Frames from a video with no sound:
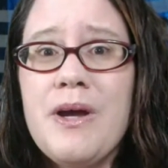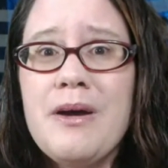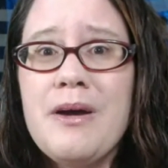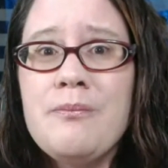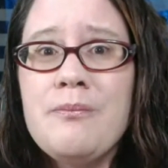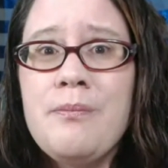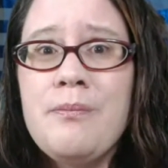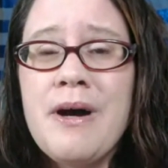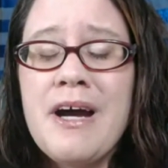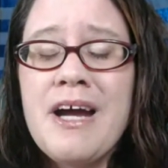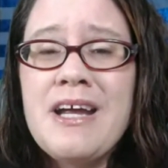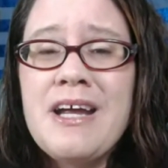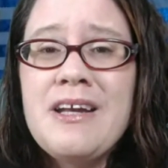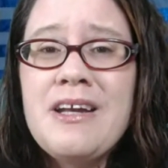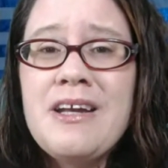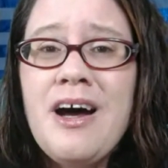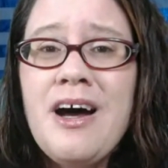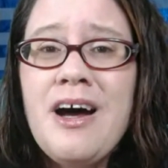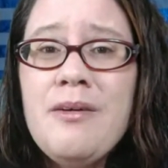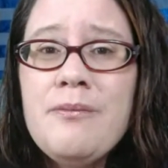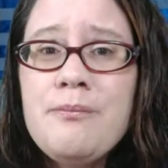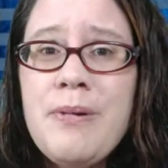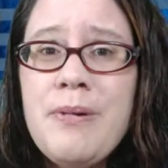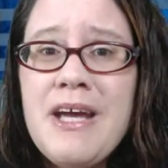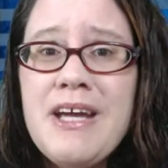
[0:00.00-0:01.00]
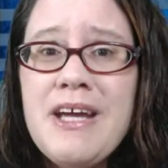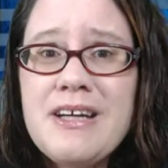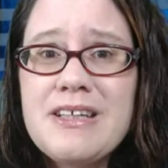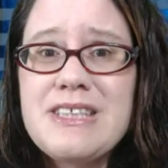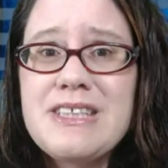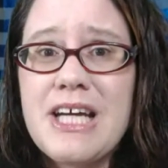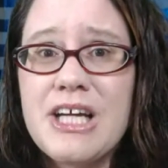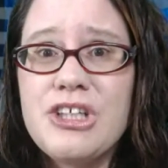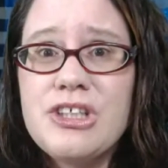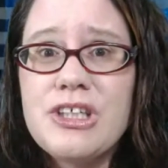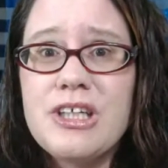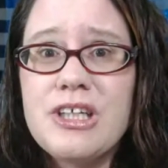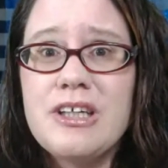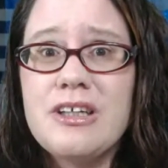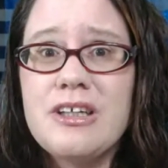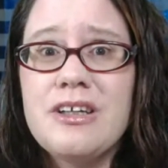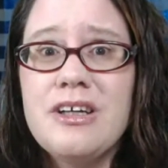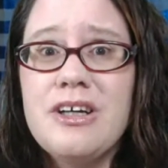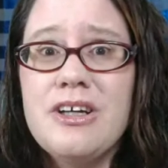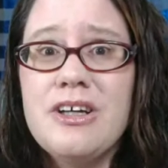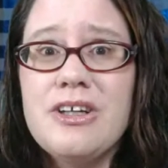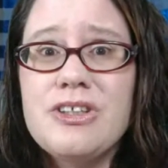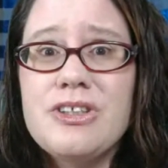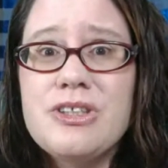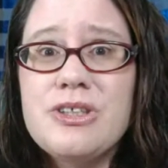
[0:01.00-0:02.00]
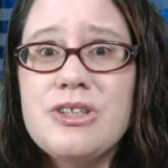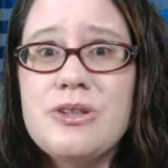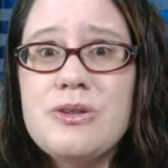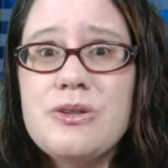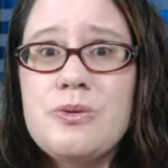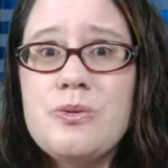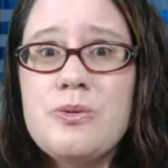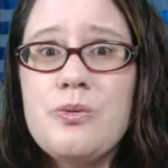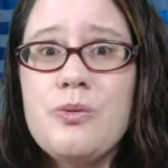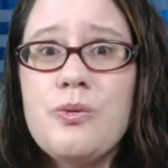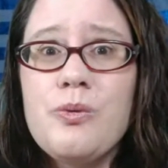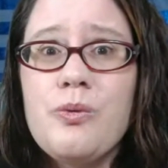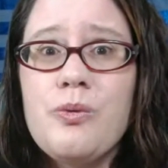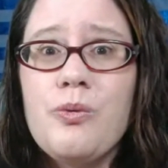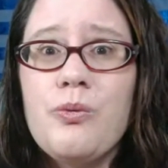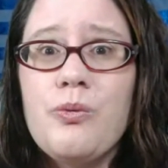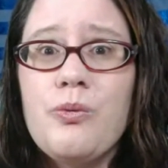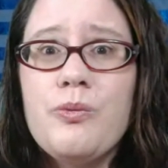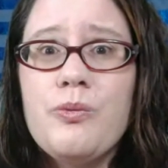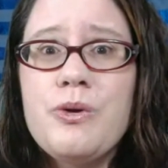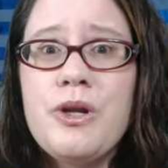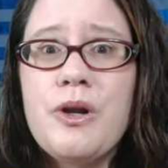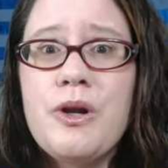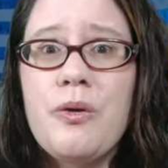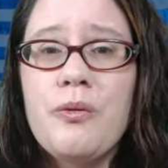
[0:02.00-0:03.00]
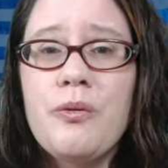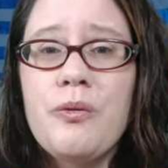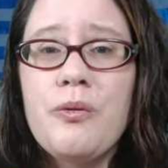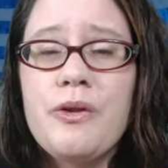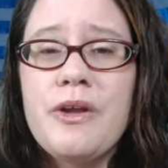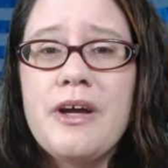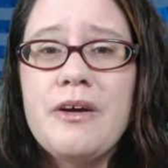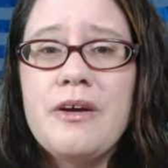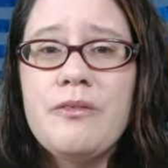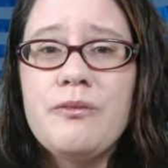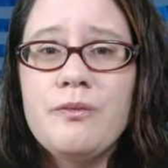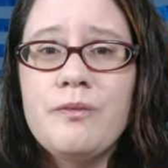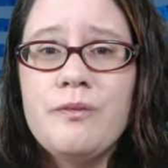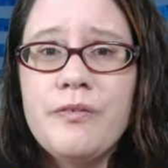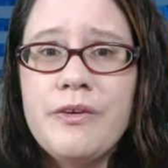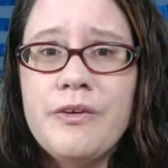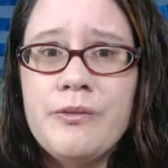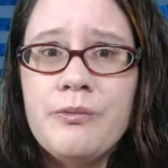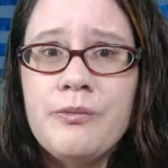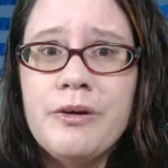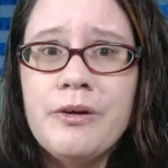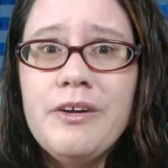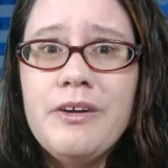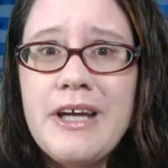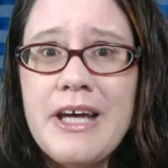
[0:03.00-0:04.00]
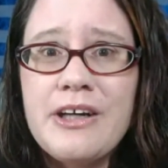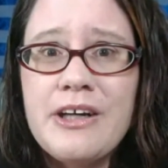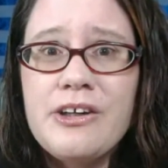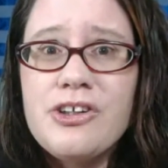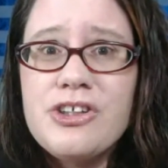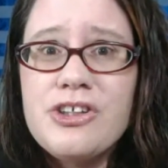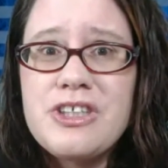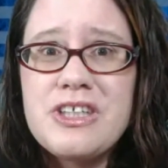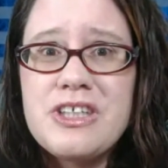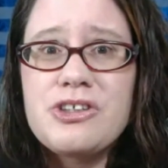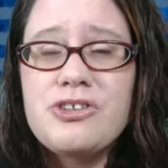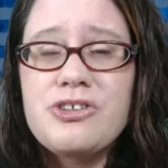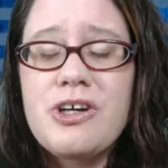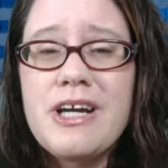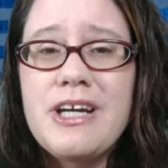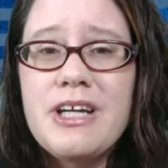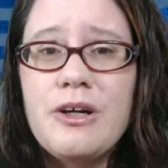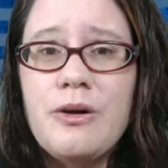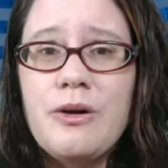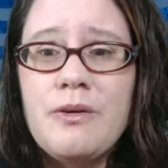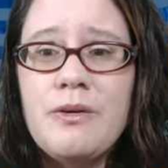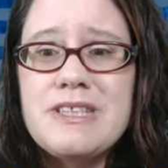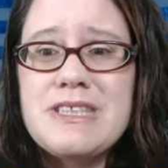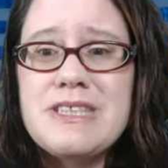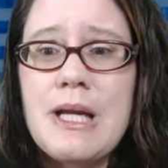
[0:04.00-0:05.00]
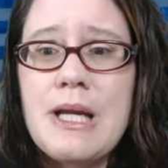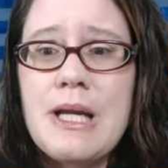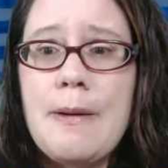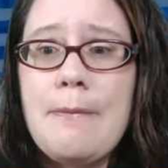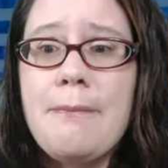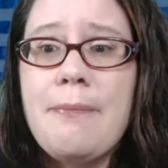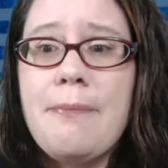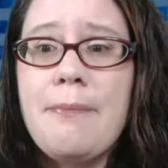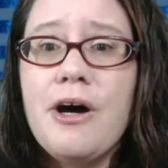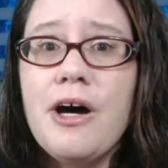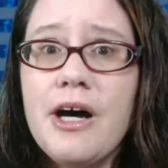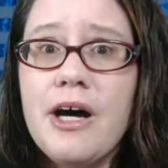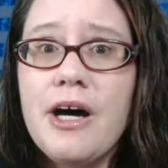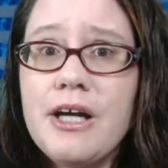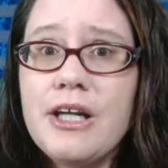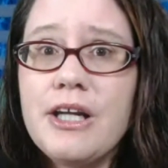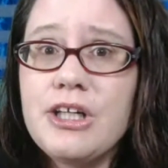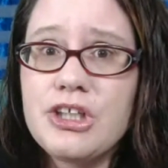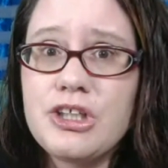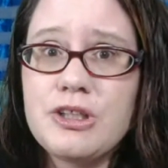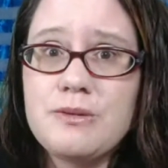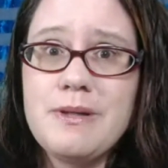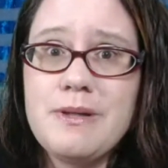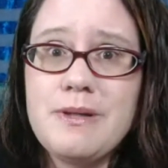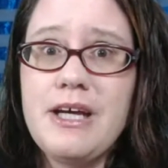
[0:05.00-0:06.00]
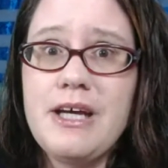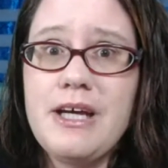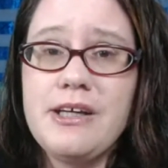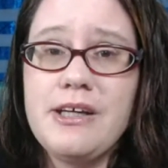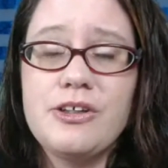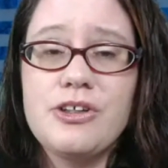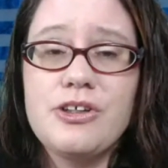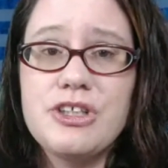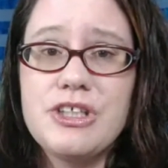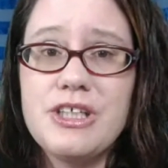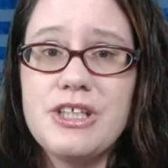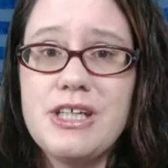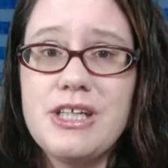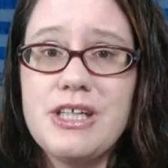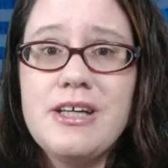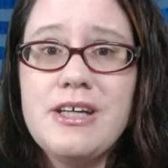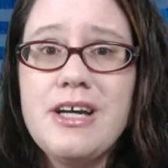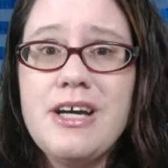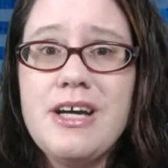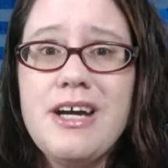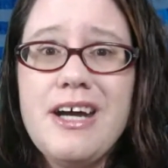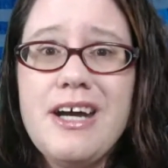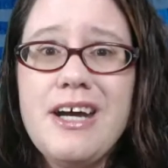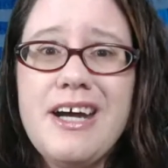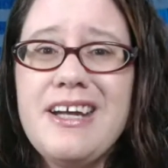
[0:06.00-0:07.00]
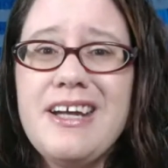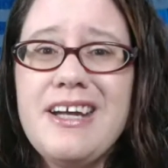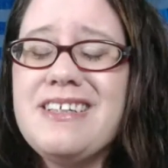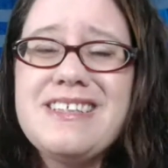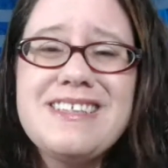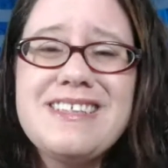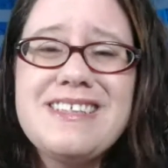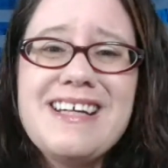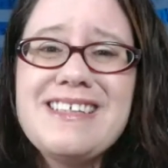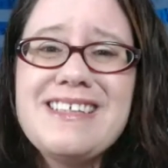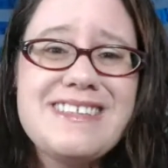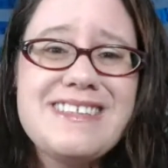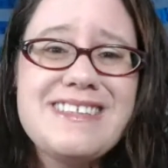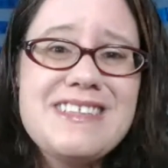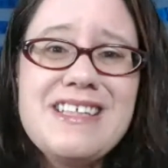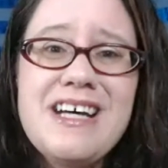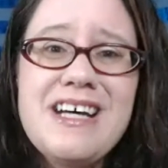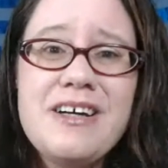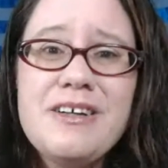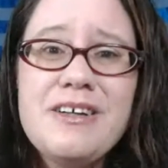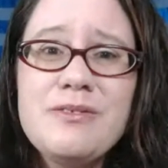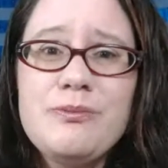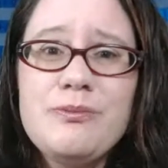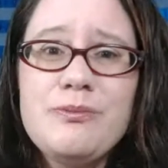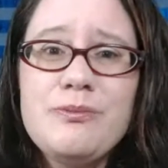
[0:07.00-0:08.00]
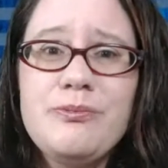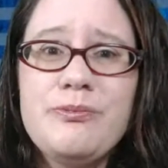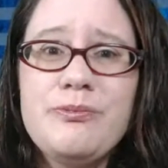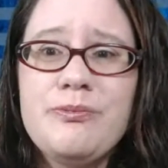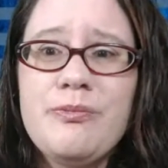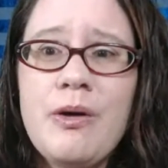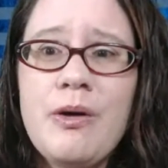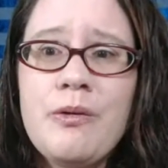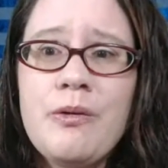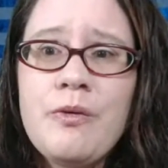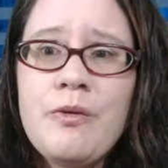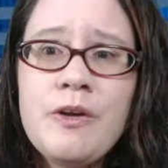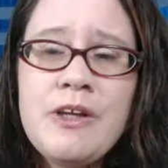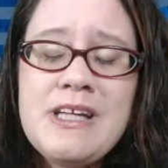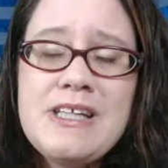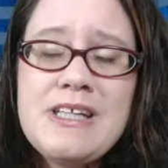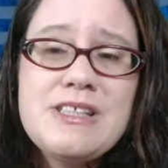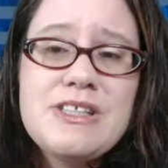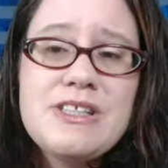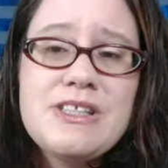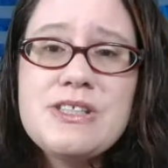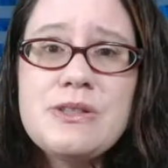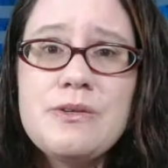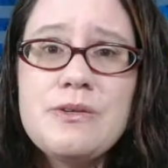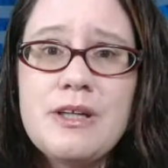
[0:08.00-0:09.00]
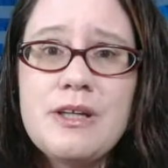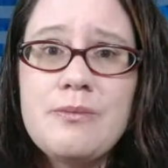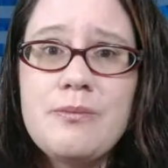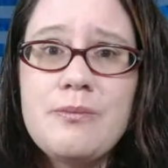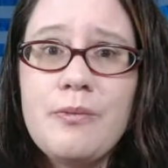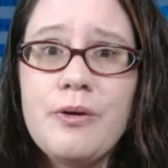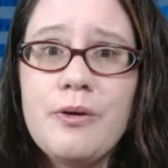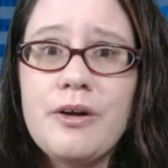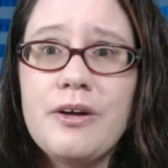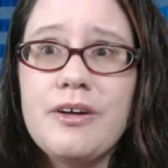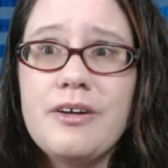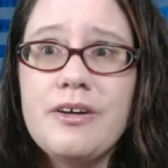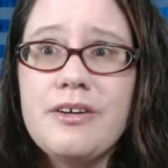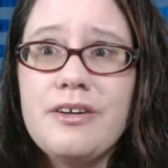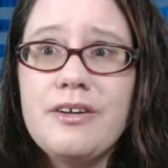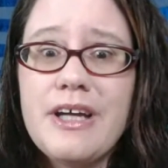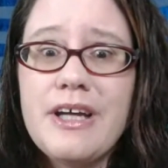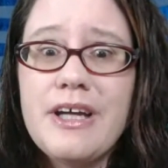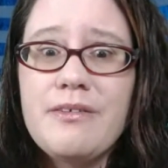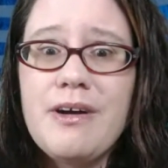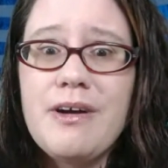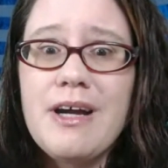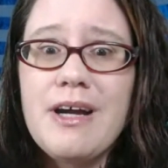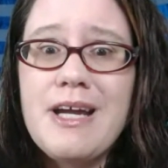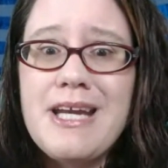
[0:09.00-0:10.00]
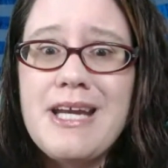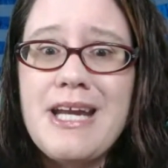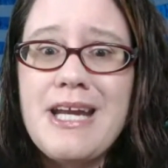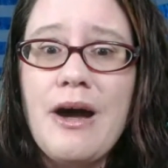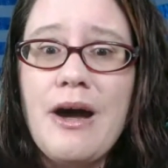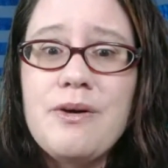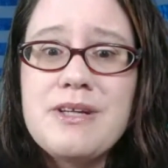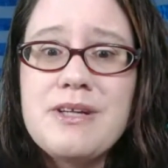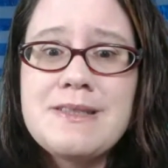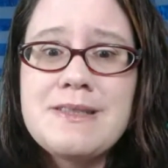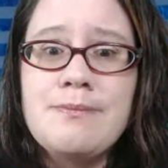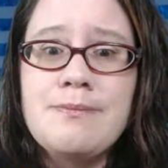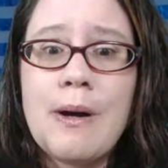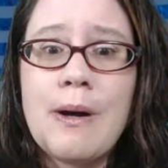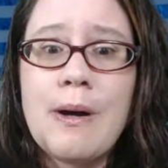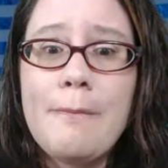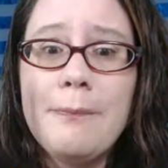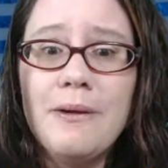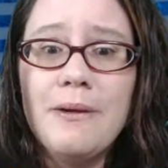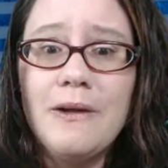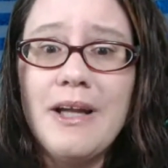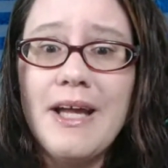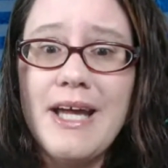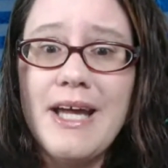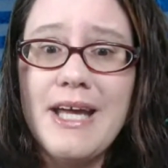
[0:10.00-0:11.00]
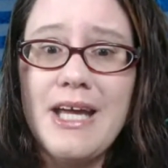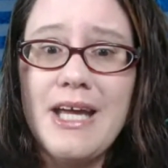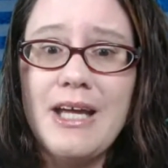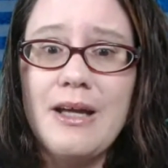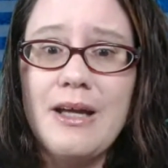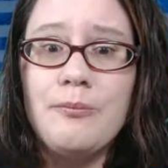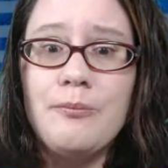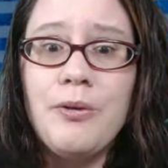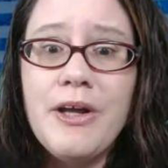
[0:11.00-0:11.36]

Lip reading: by not paying attention to, you know, the real energy, and try to go into that punishment energy. And that's not what we need to do anymore. Like, right now it's about playing